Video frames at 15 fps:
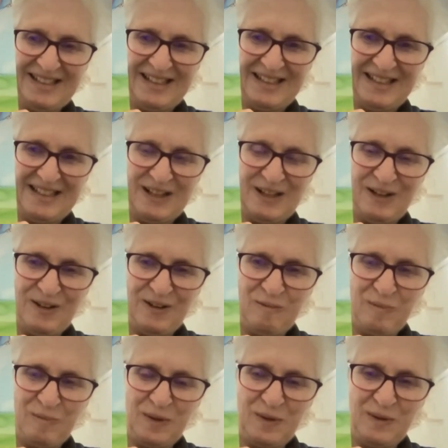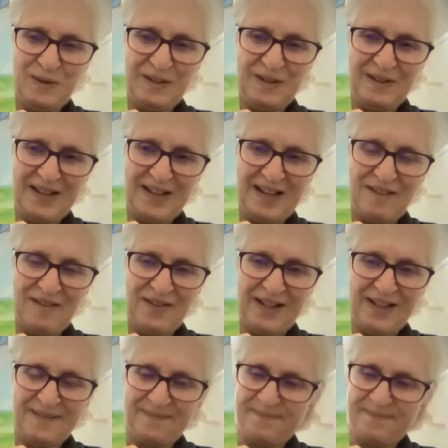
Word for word: there's a lot of balloons on the cover